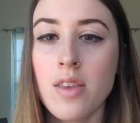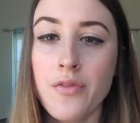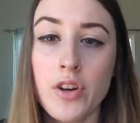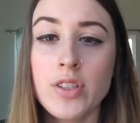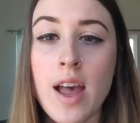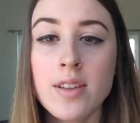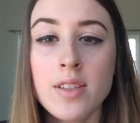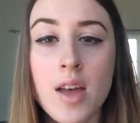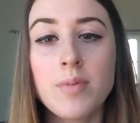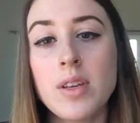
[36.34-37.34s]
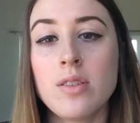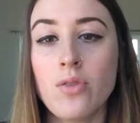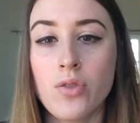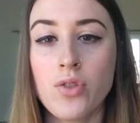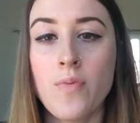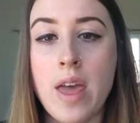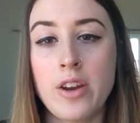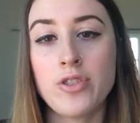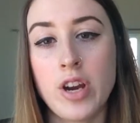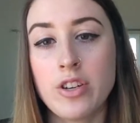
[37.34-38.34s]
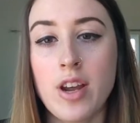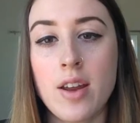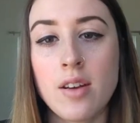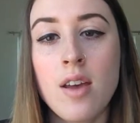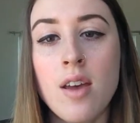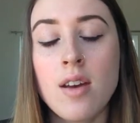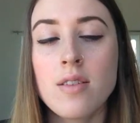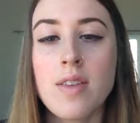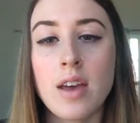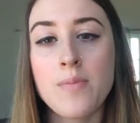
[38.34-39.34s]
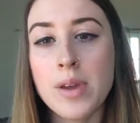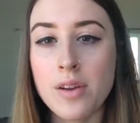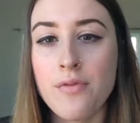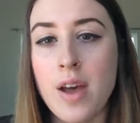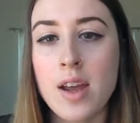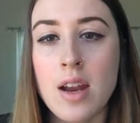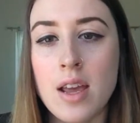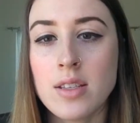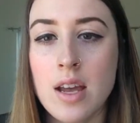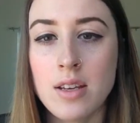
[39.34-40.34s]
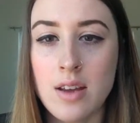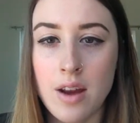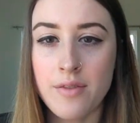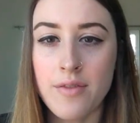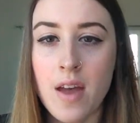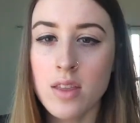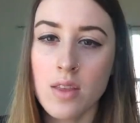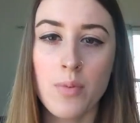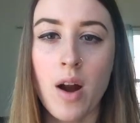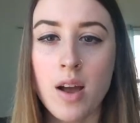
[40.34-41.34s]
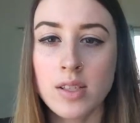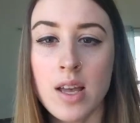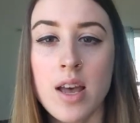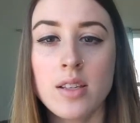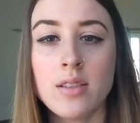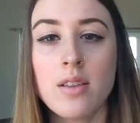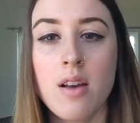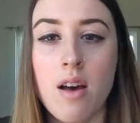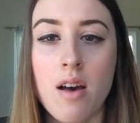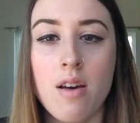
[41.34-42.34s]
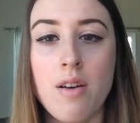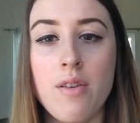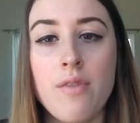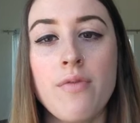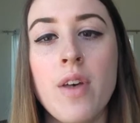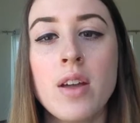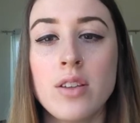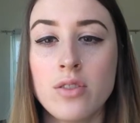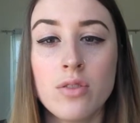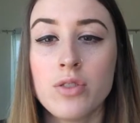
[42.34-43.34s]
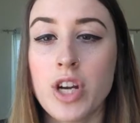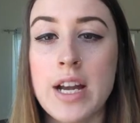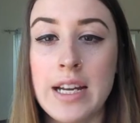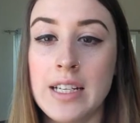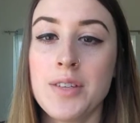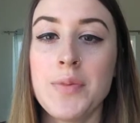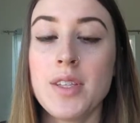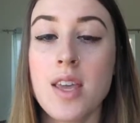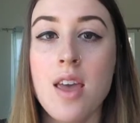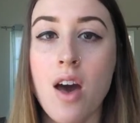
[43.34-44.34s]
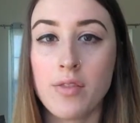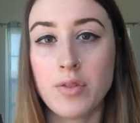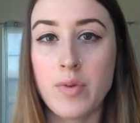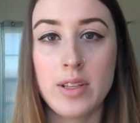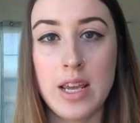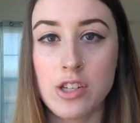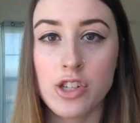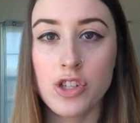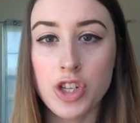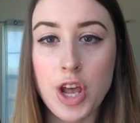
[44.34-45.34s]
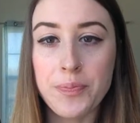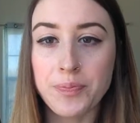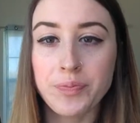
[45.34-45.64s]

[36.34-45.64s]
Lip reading: The first concept is social penetration. That can be defined as identifying the process of disclosure and intimacy of a relationship.